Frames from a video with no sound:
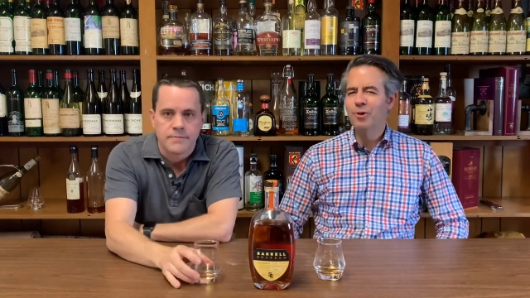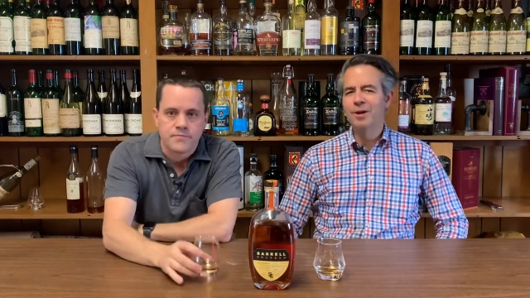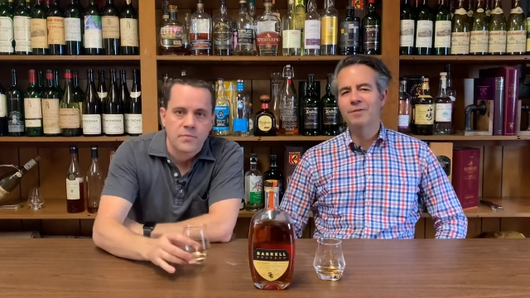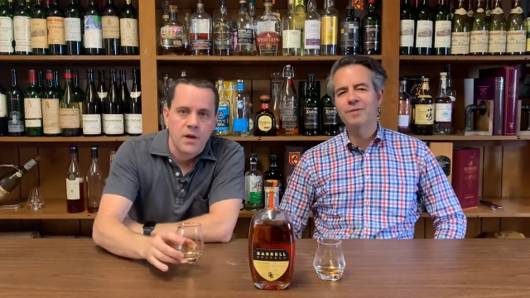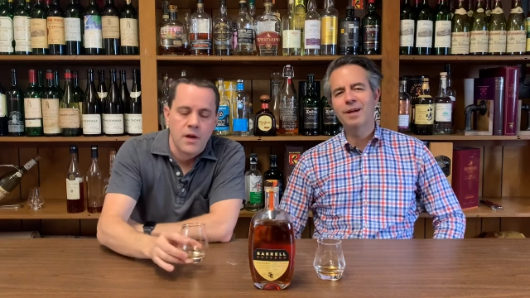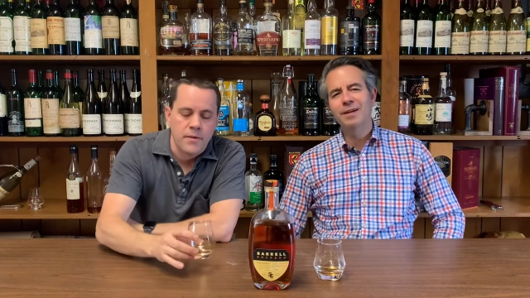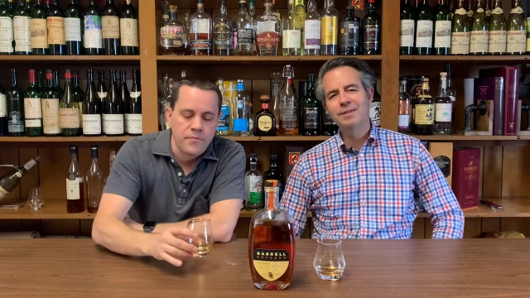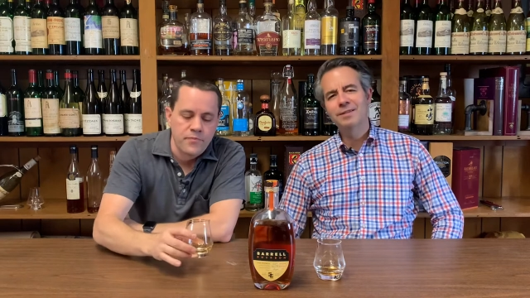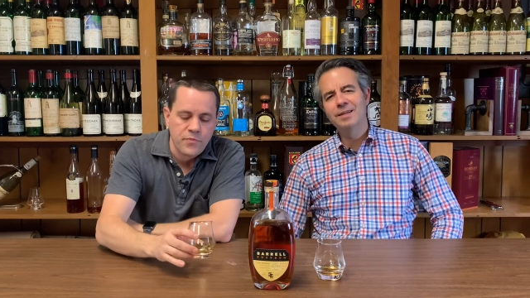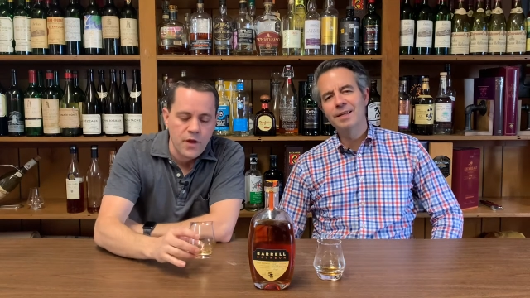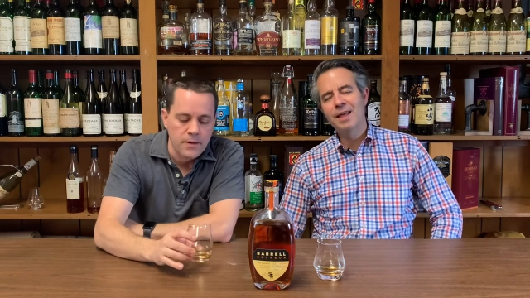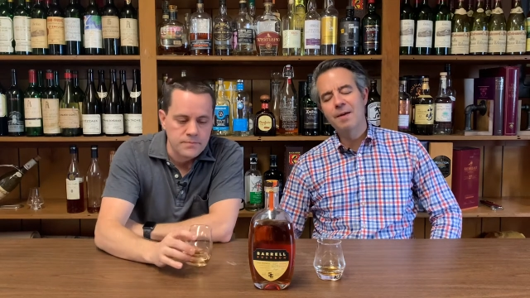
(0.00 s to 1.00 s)
Speaker 1: I forget to say
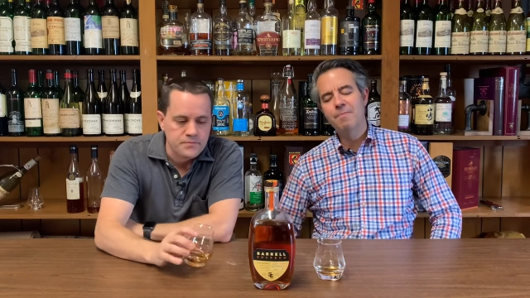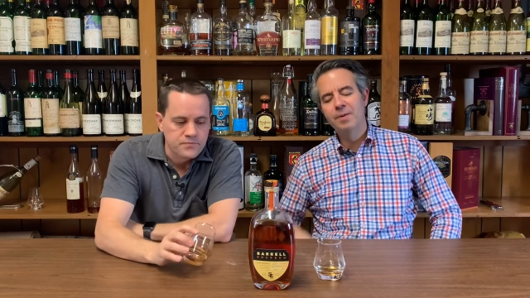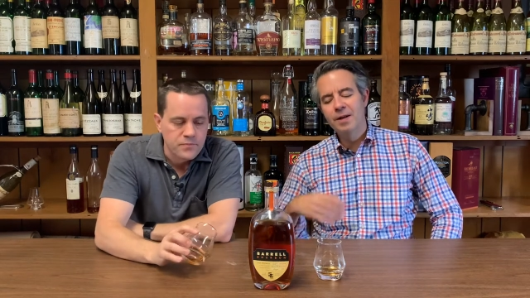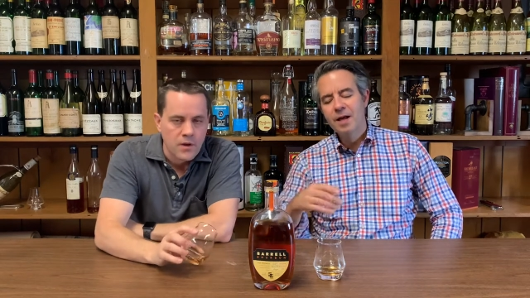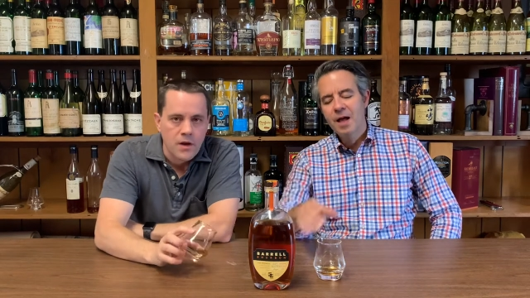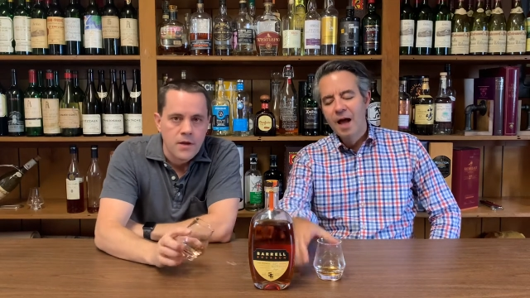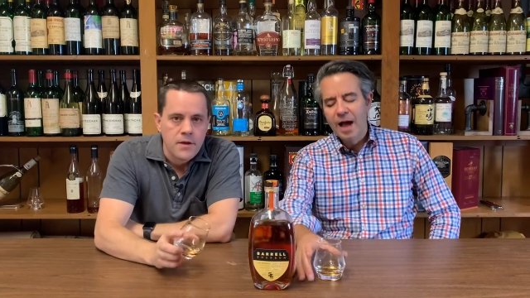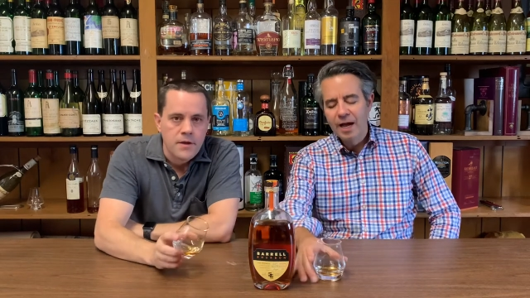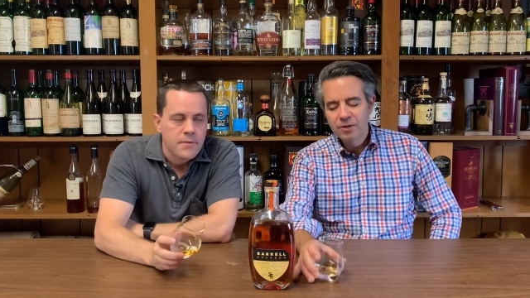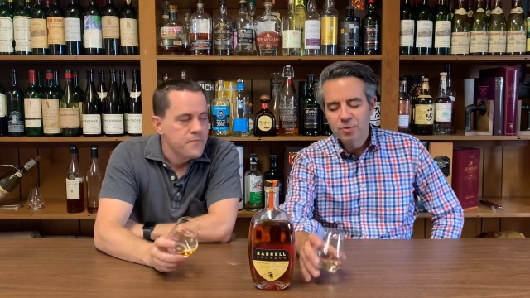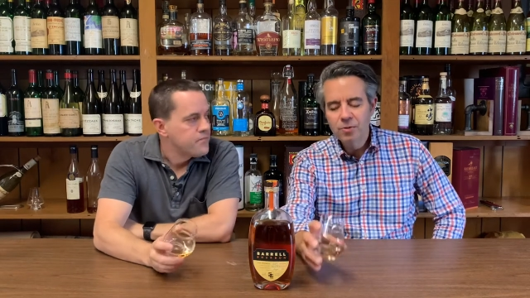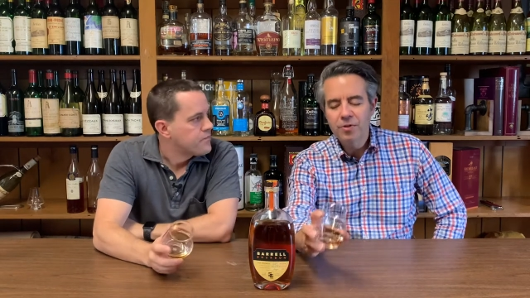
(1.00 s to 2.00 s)
yeah. that. But I
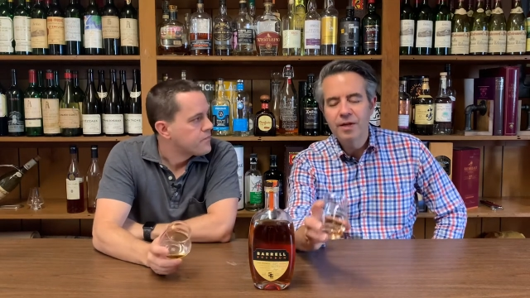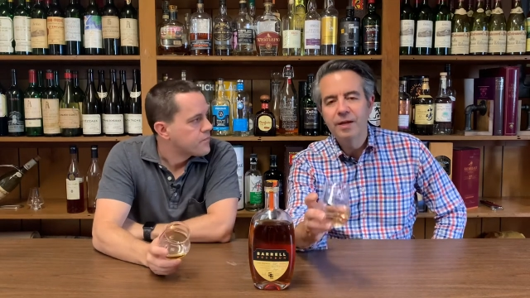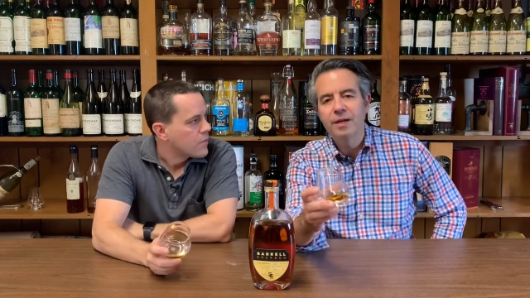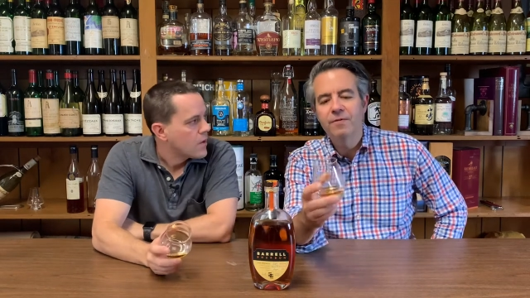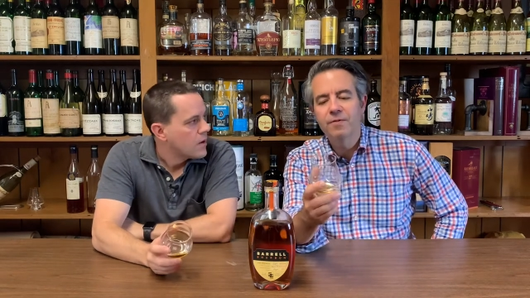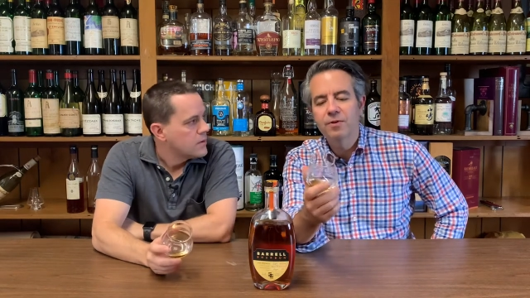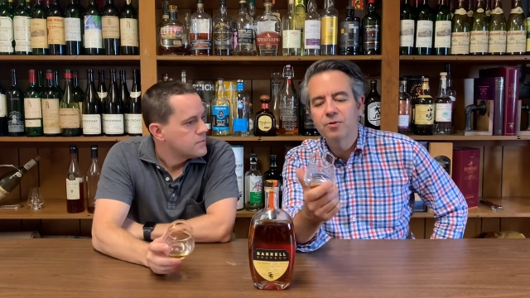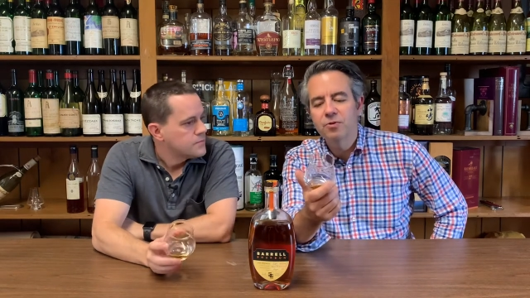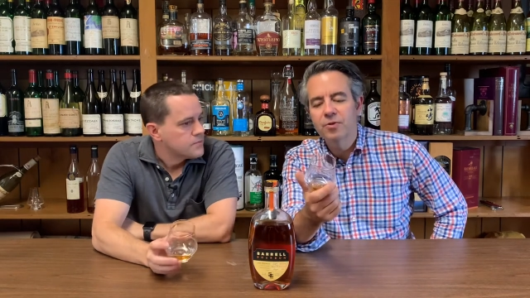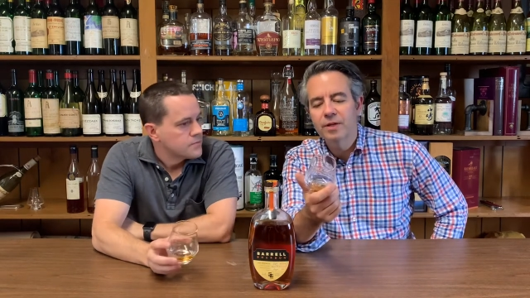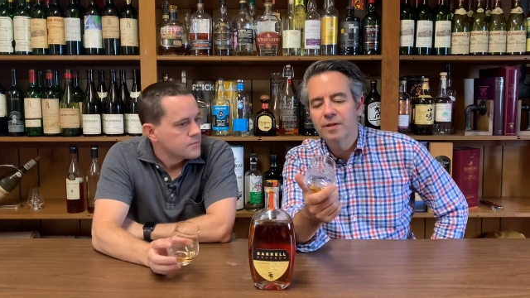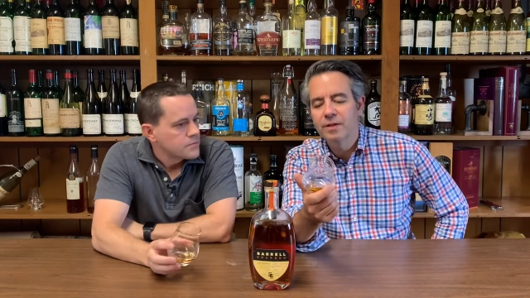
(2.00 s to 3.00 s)
do think if you're
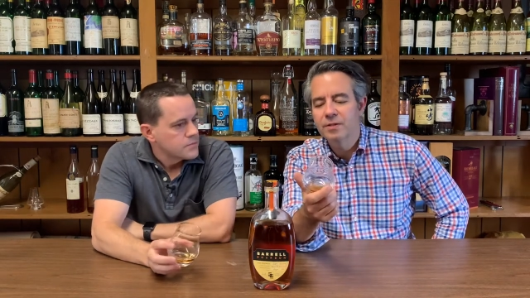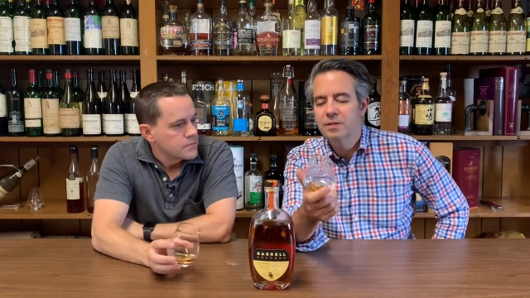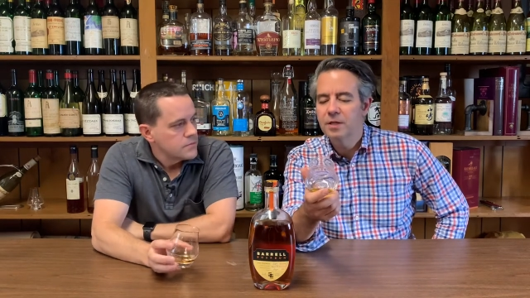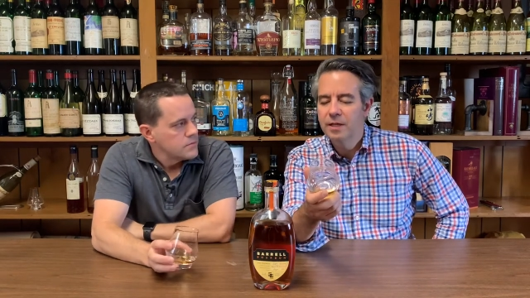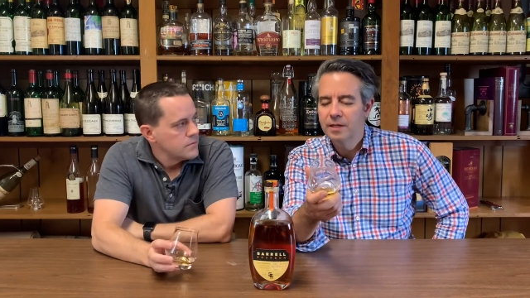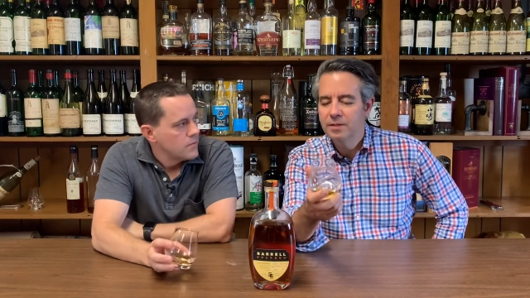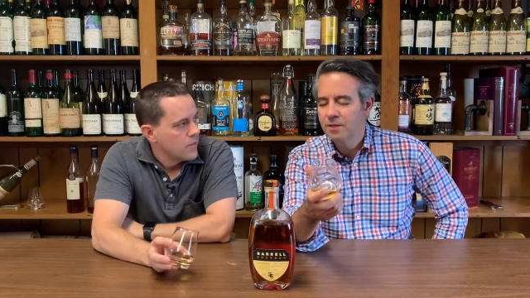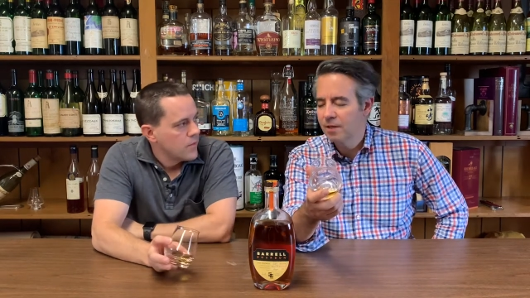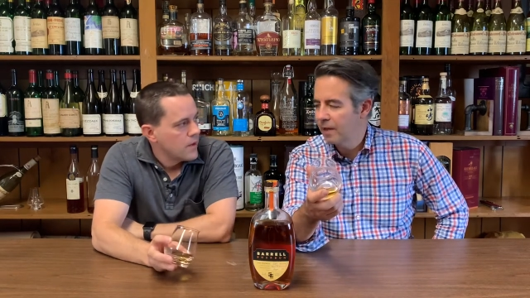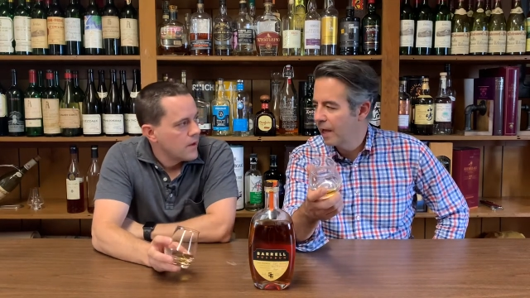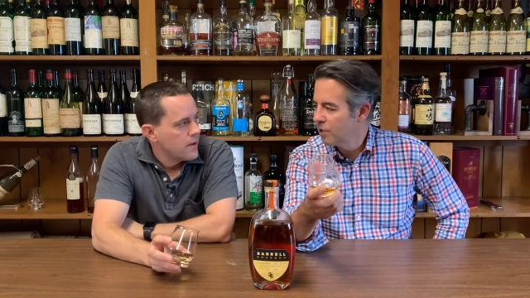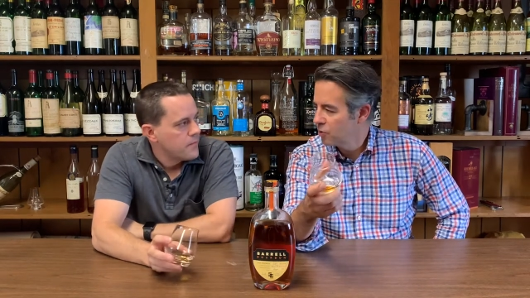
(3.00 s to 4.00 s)
drinking this, it's, it's
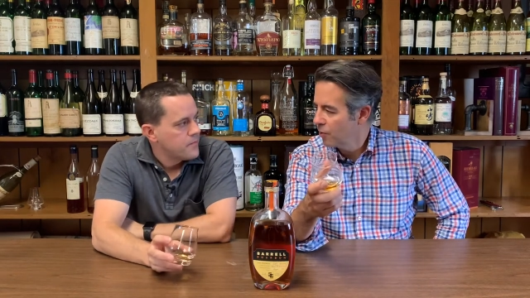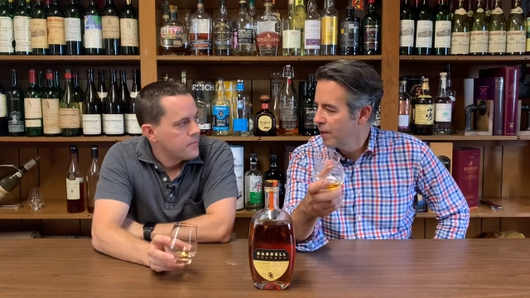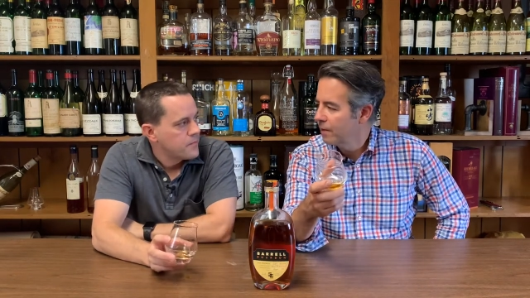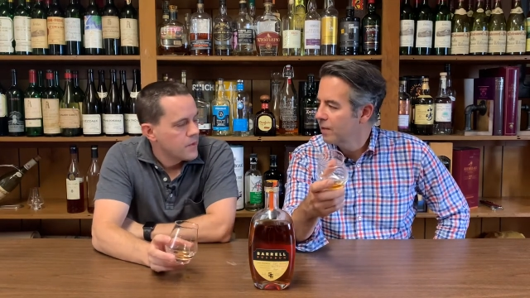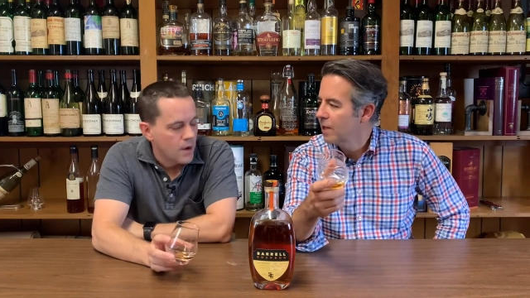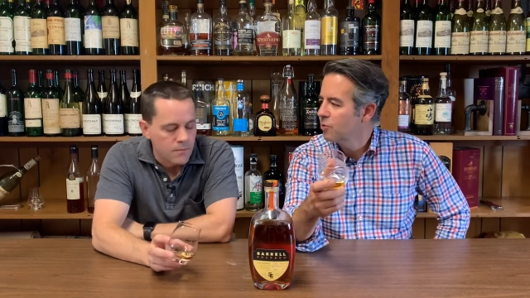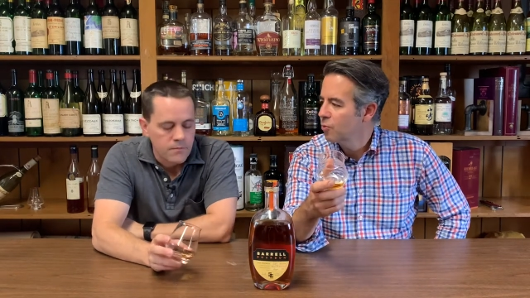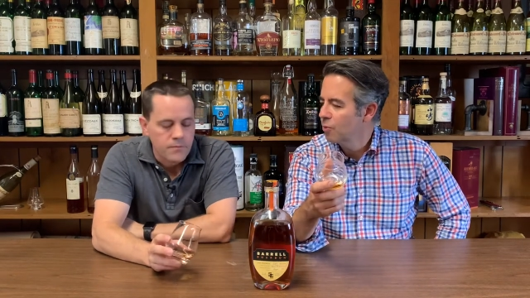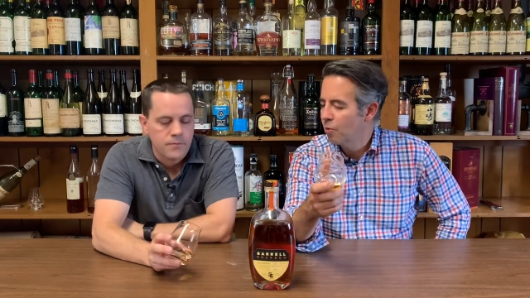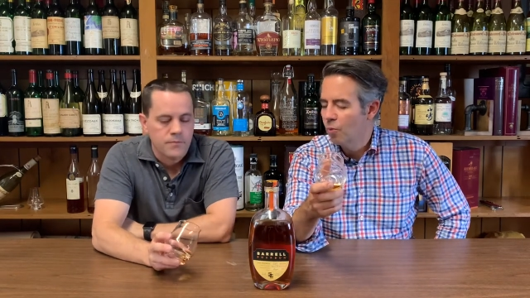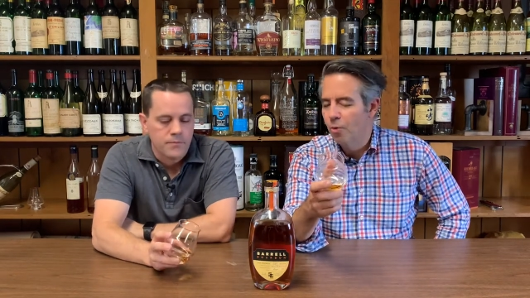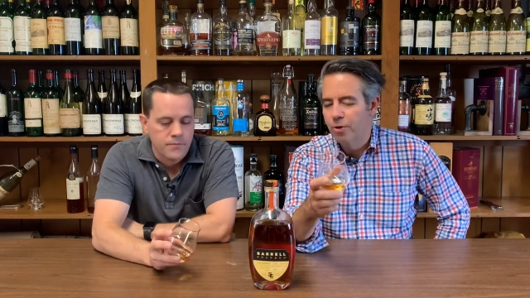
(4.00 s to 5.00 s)
cask strength. That's yeah. where the
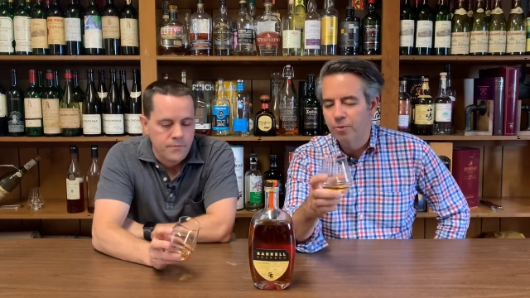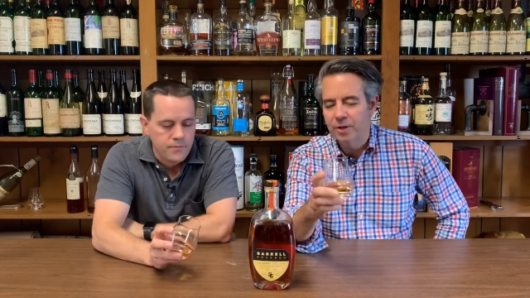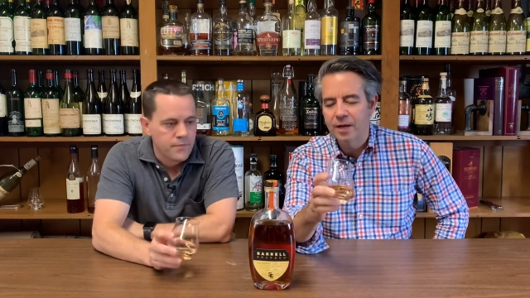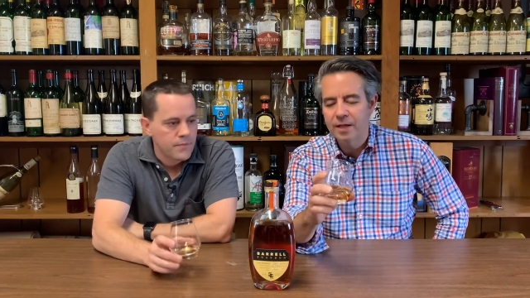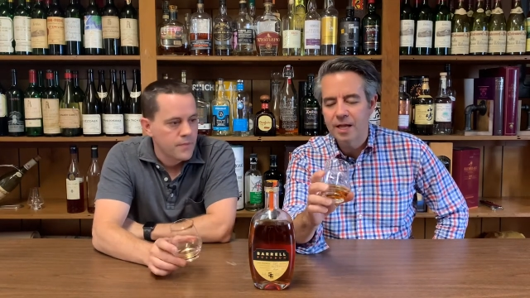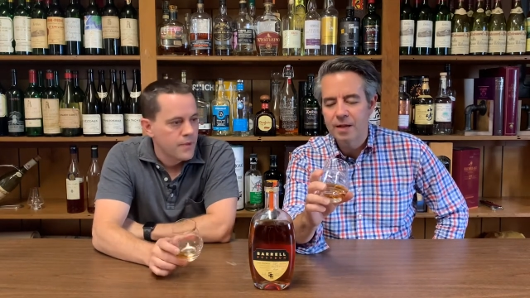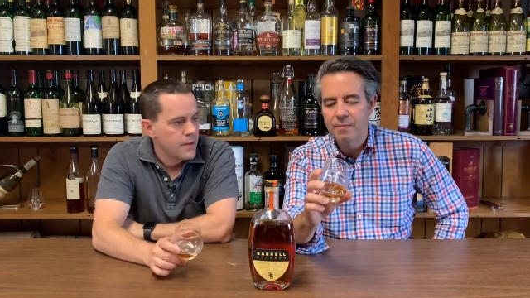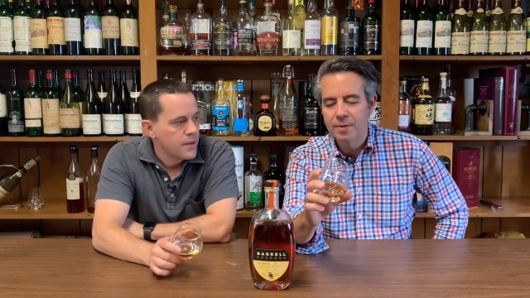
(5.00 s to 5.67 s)
water kind of came